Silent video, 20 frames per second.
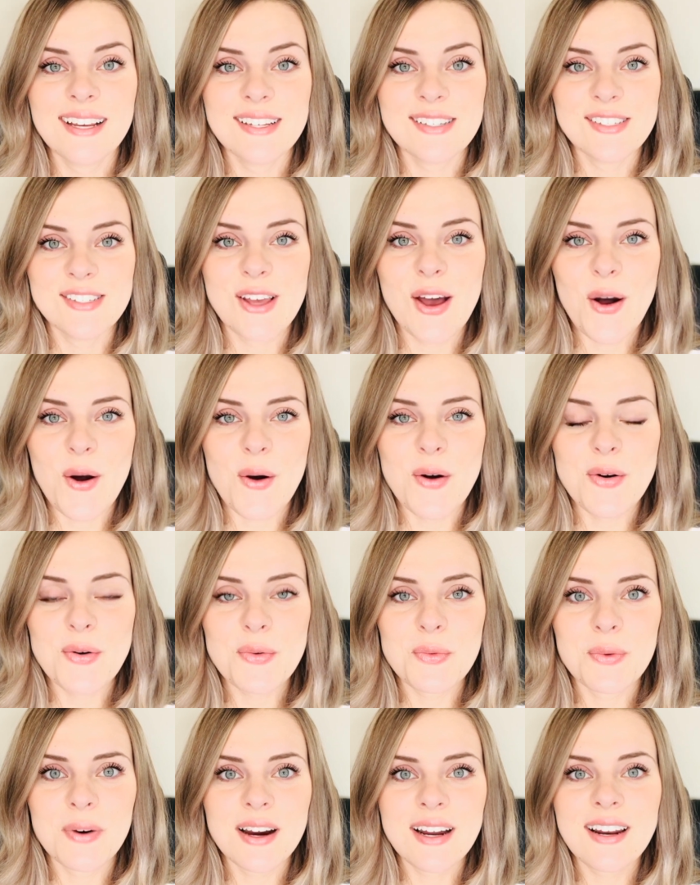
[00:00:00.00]

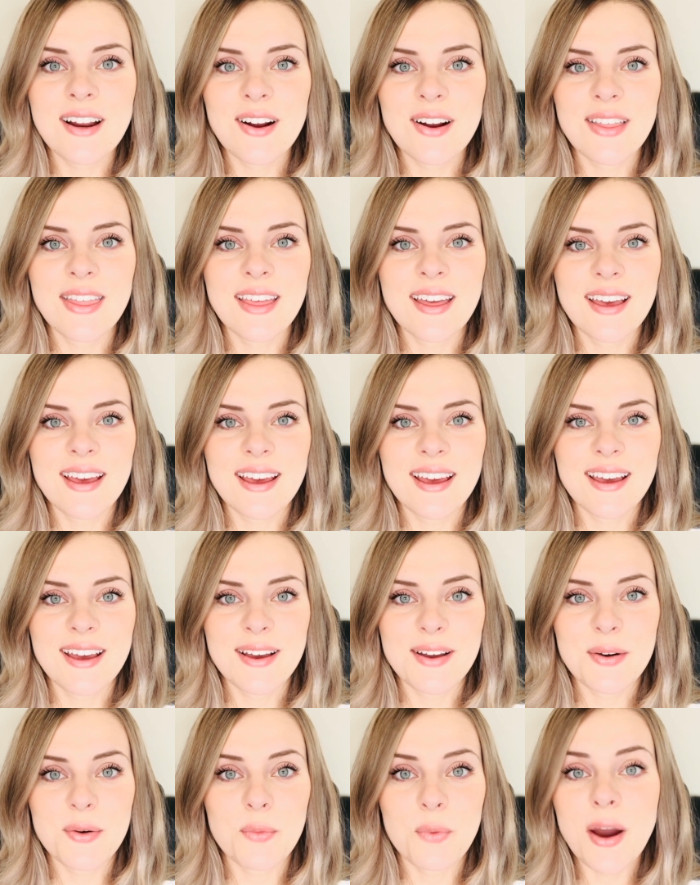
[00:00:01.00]
So what are
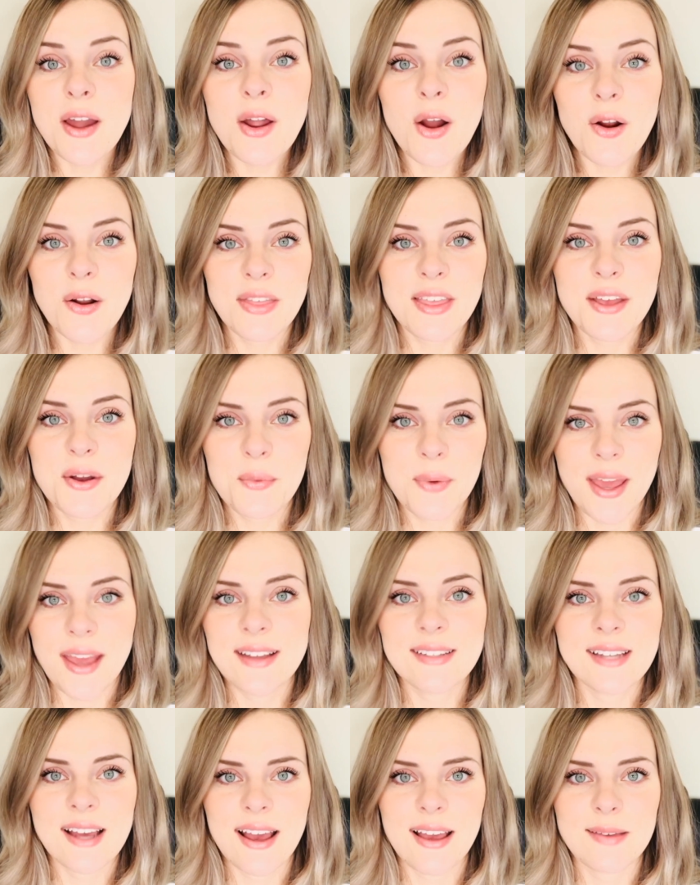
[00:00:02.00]
the
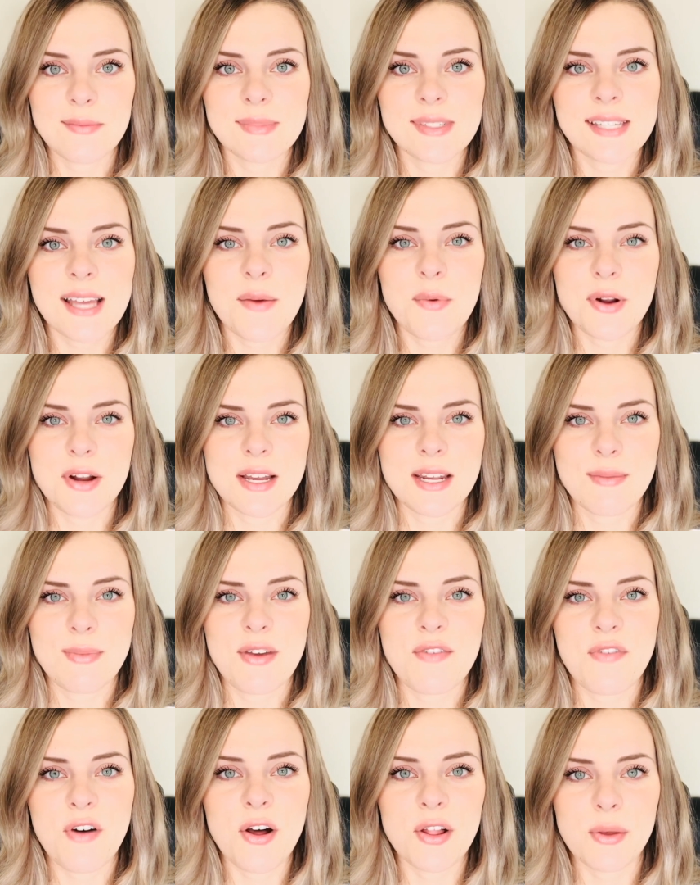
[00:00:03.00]
awake times that we're going to
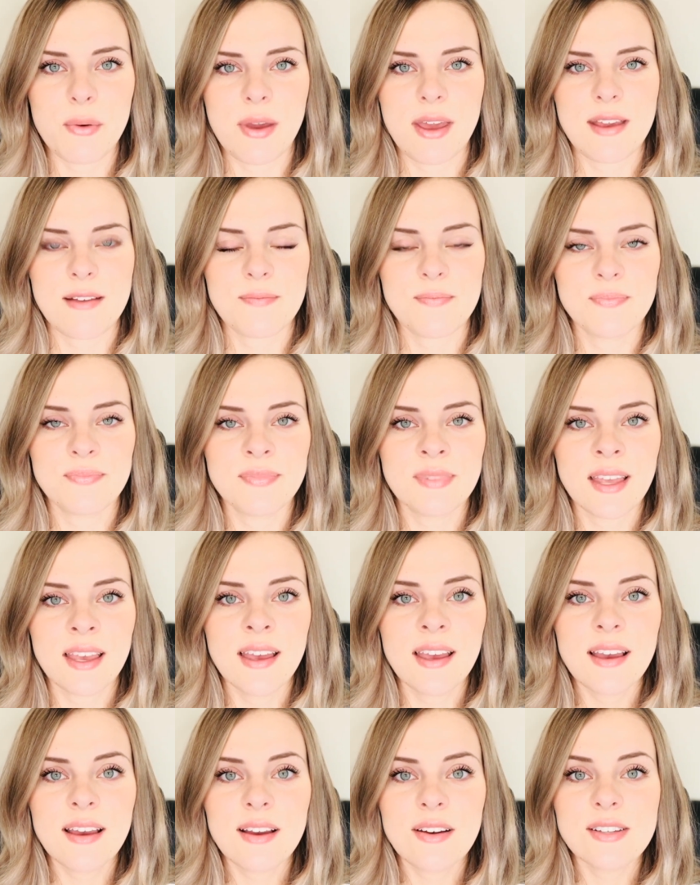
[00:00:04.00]
be following?
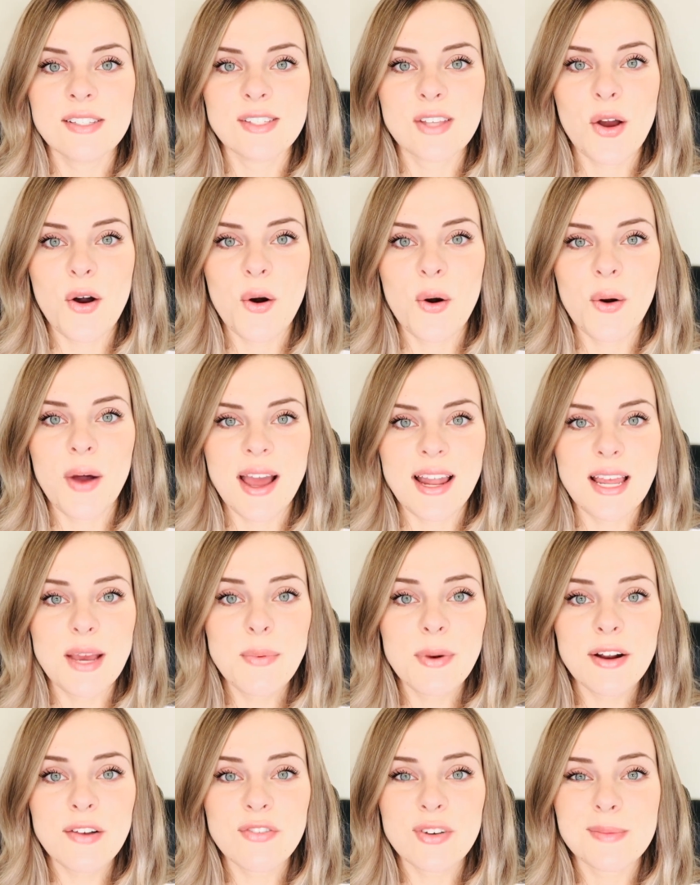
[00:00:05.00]
So
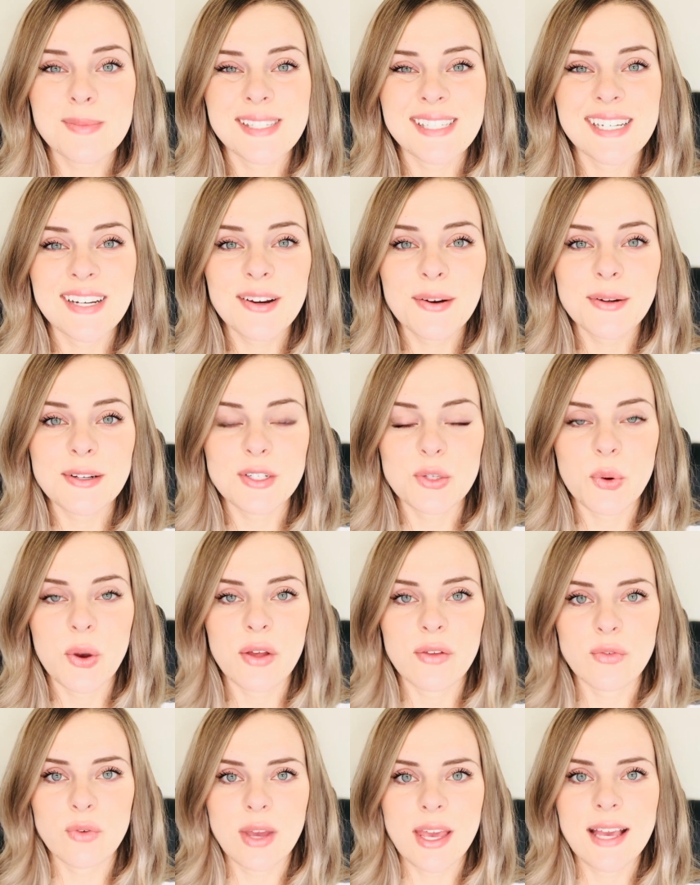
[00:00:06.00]
anywhere from 0 to
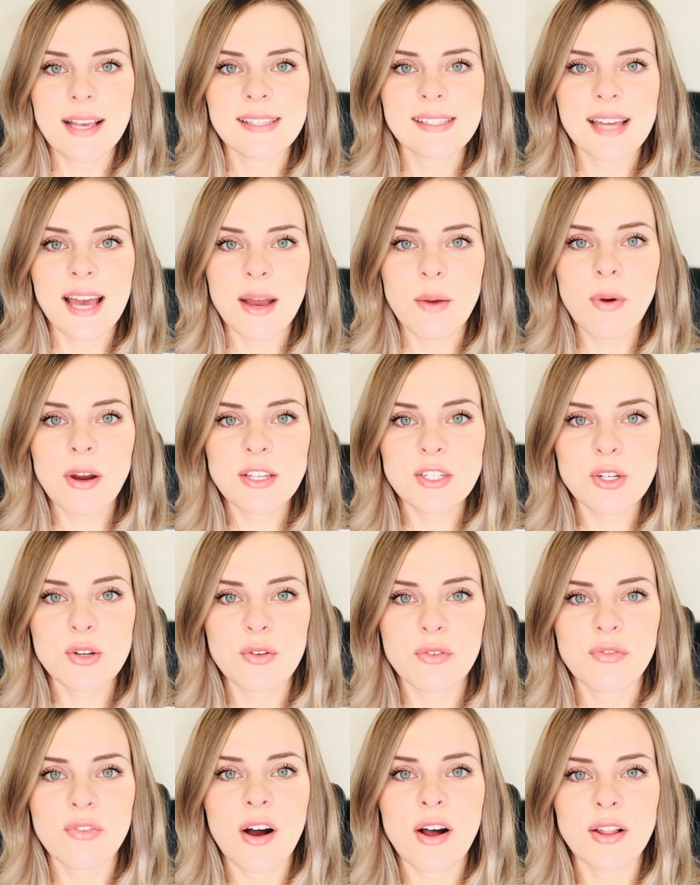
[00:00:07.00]
12 weeks, I want you
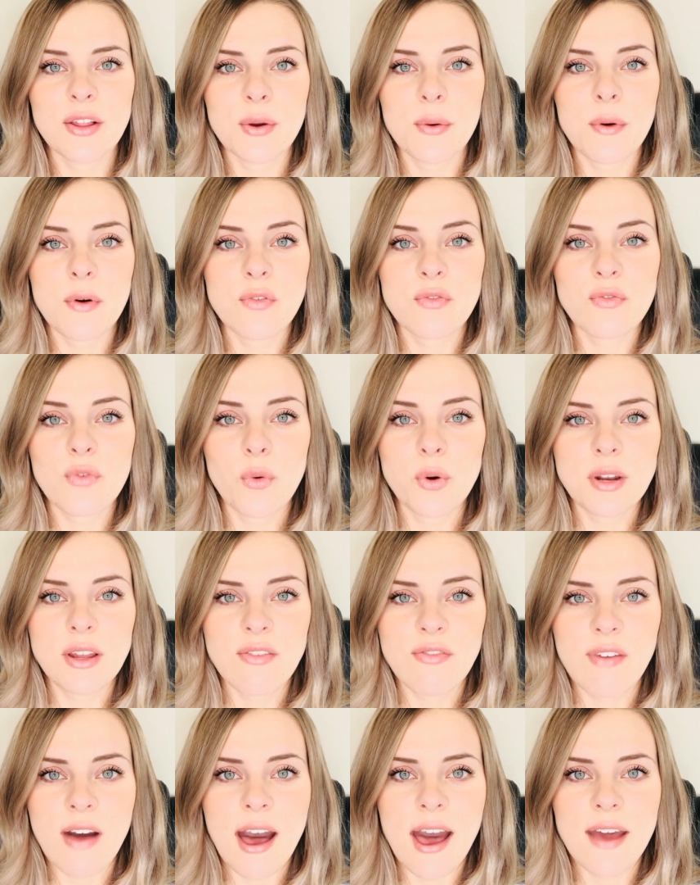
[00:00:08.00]
to follow a
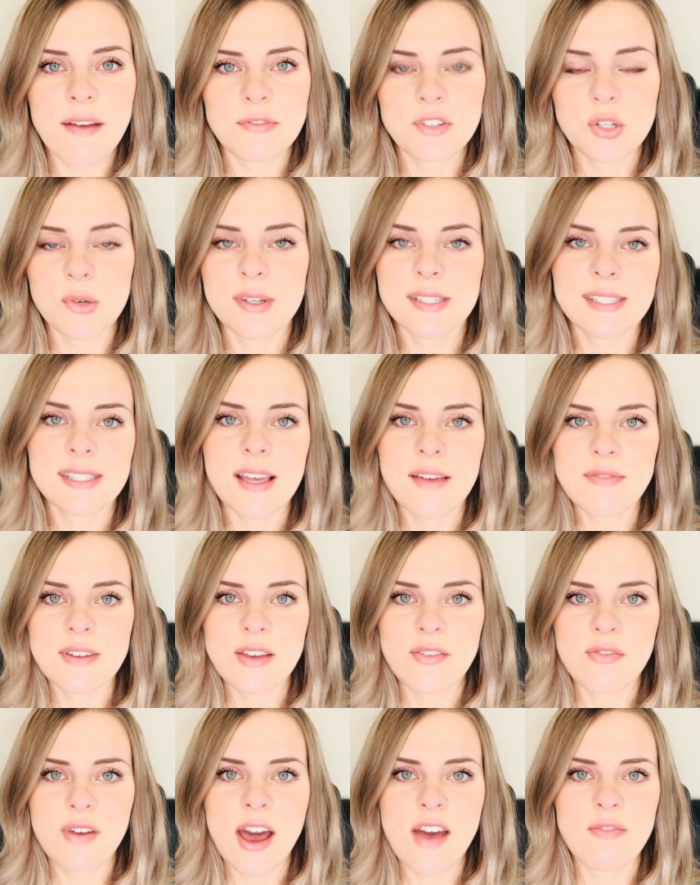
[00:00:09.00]
45 to a
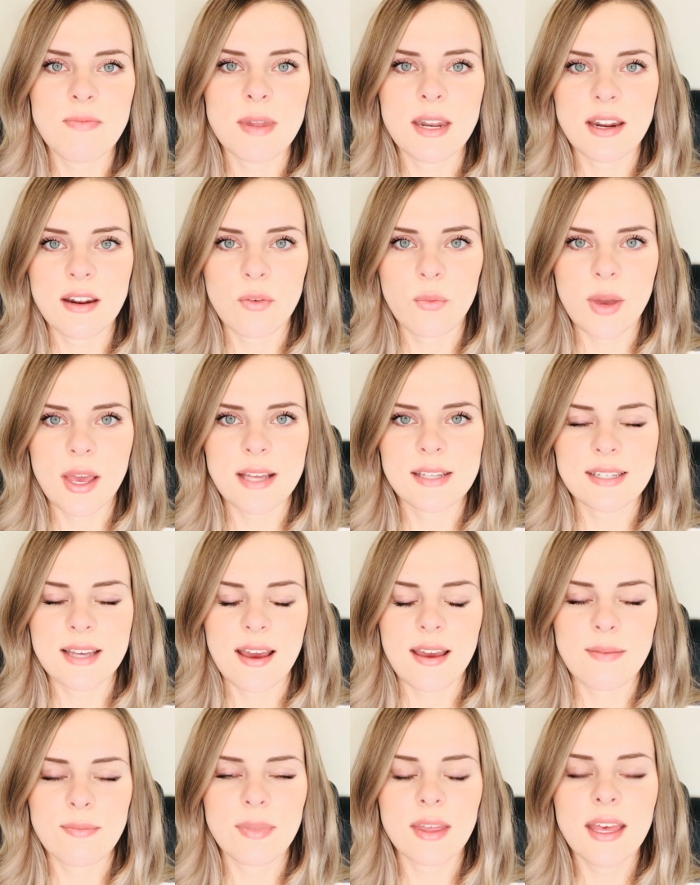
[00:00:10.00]
75-minute awake
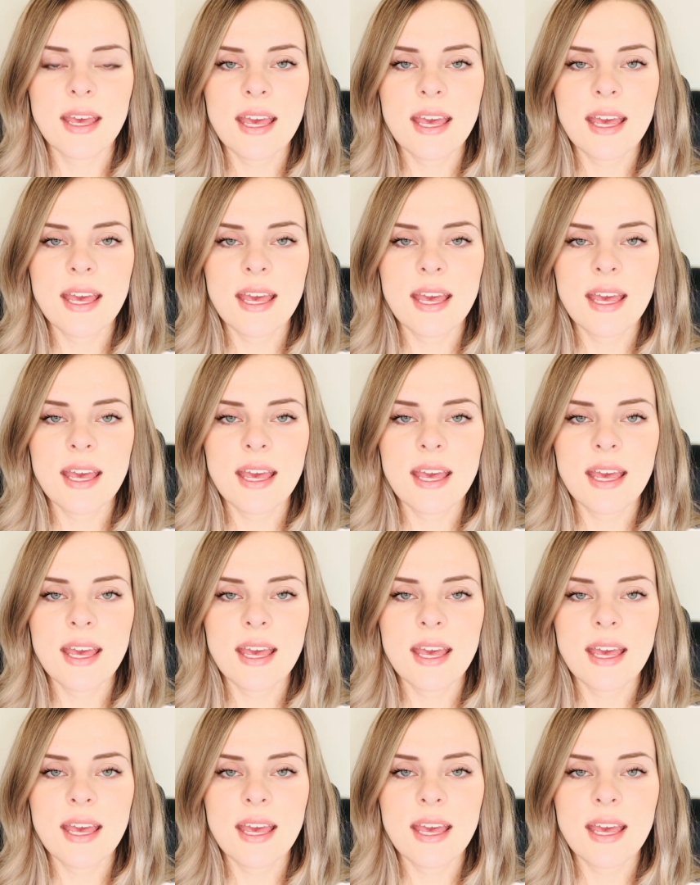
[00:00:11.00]
time.